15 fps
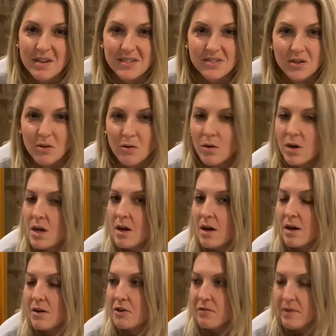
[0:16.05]
So
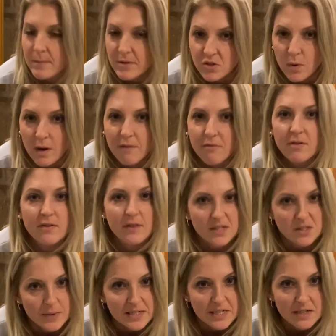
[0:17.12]
November 12th,
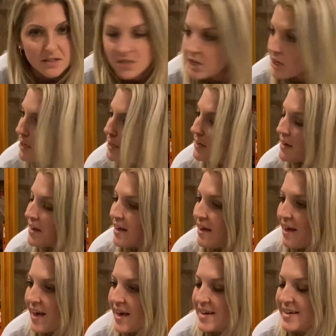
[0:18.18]
that's my day to start,
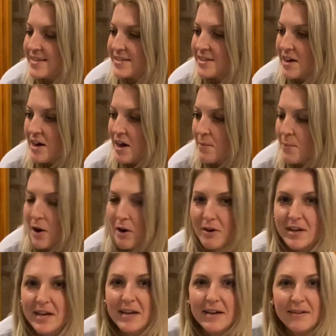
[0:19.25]
and
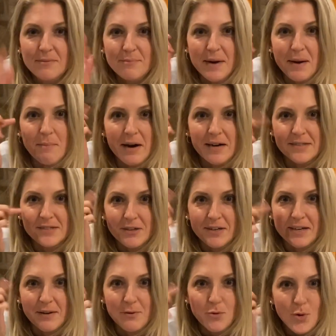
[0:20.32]
my mind's
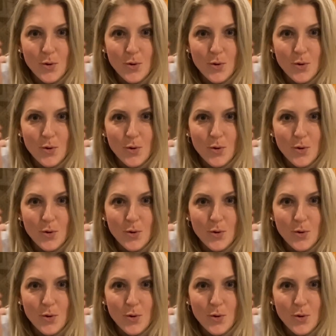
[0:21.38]
already